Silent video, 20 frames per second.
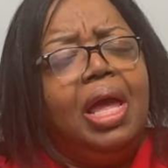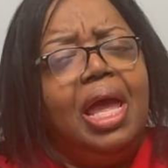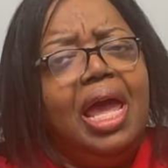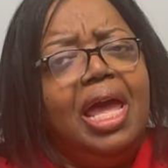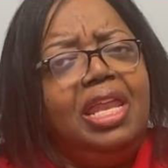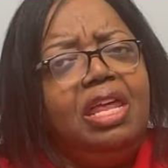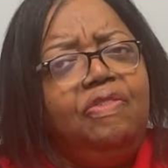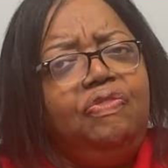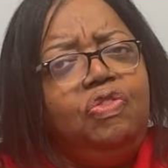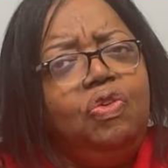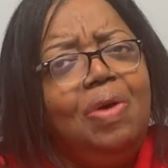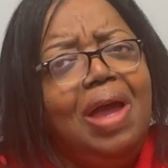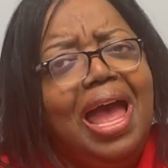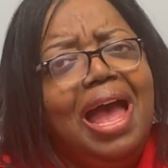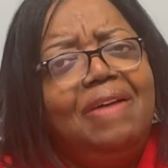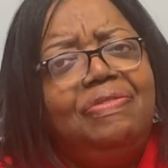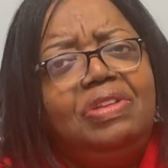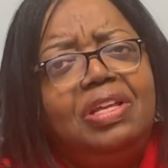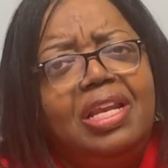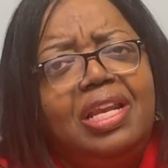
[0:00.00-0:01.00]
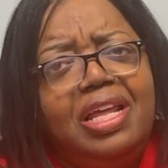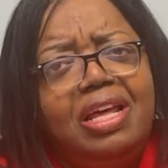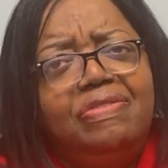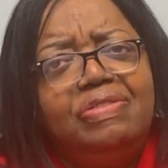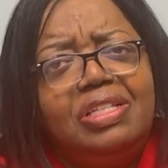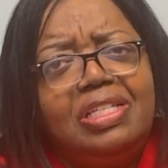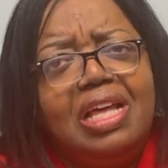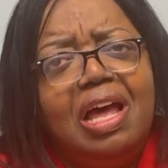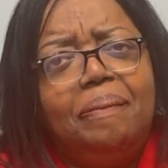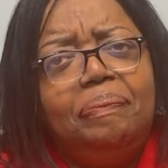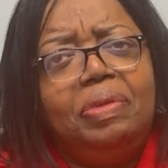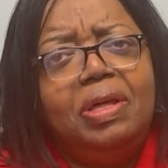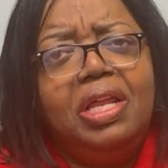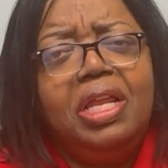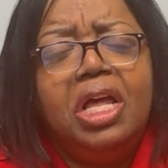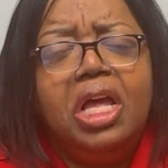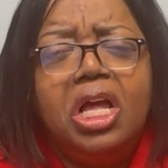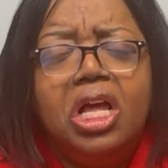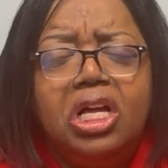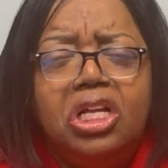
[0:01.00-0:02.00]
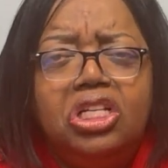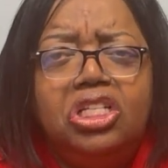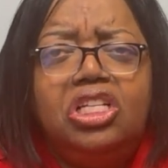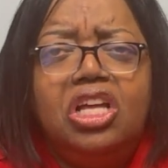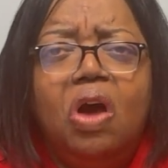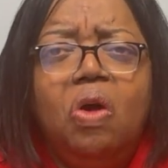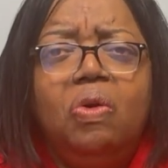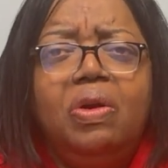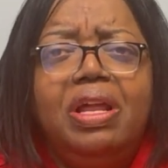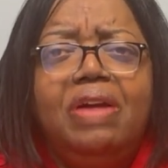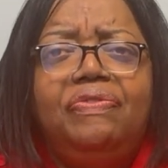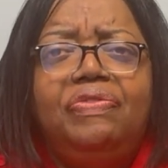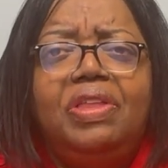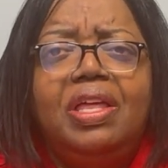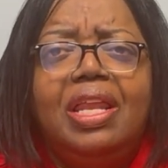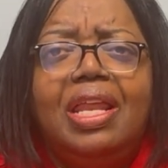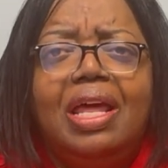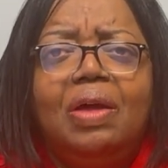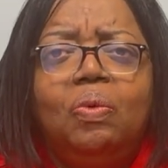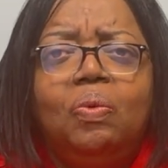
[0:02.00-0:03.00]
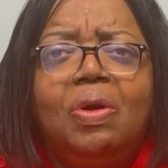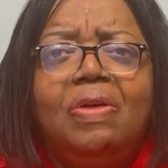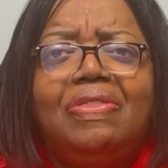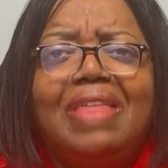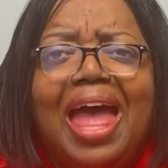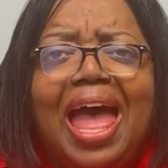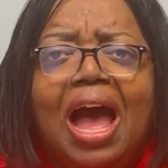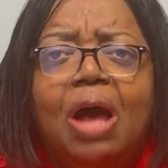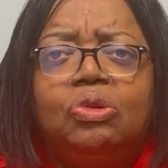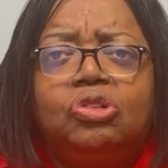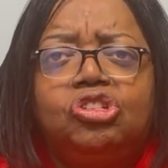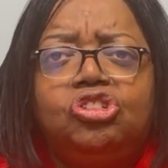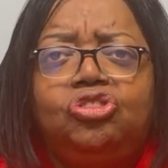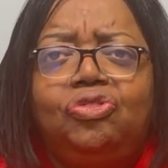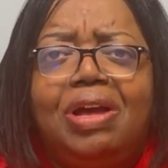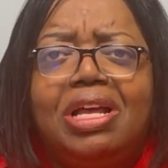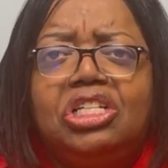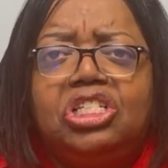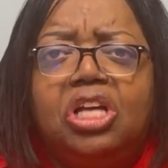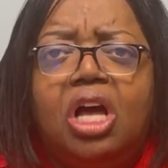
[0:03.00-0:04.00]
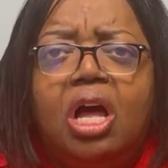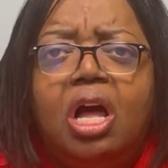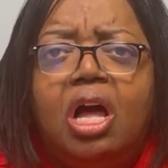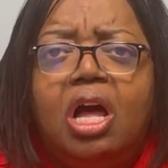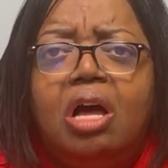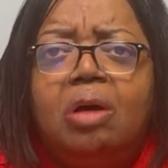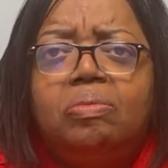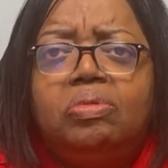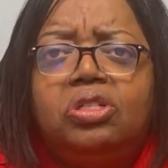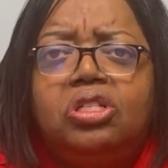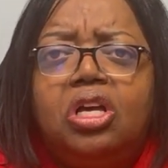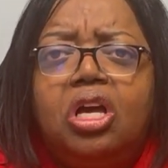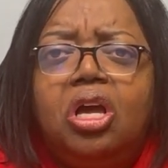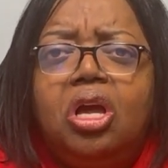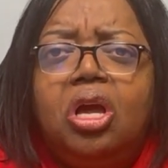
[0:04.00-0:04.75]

And if you have to lift something, don't lift it with outstretched arms.